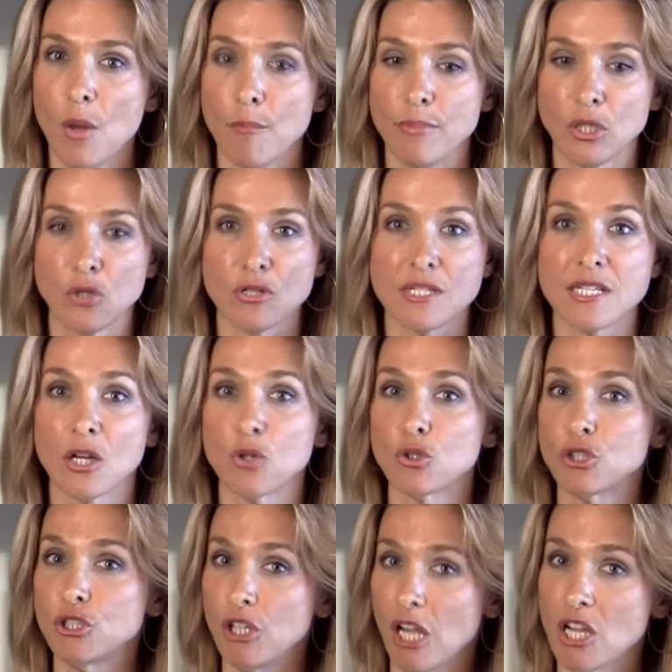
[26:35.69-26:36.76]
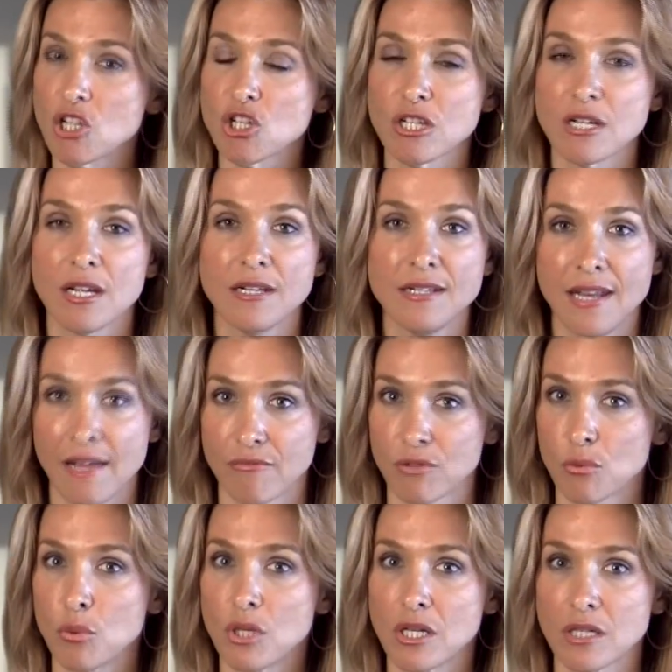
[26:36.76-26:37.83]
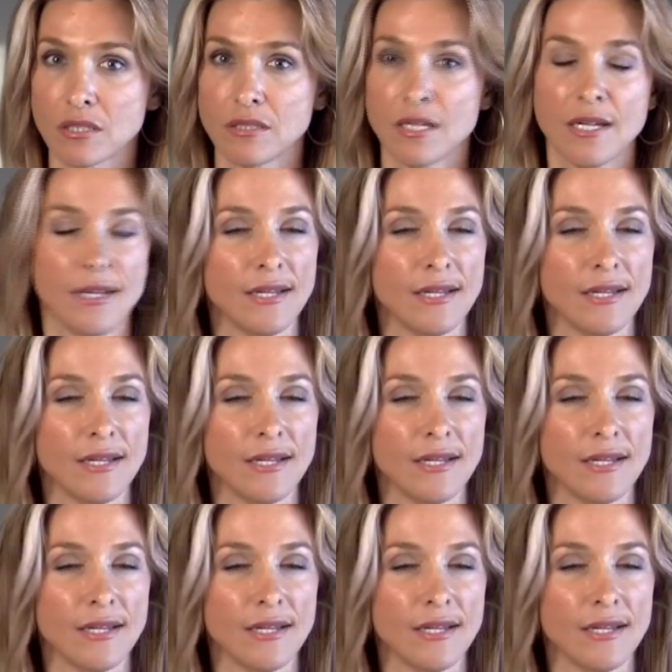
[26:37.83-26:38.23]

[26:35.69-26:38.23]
because negotiation never worked.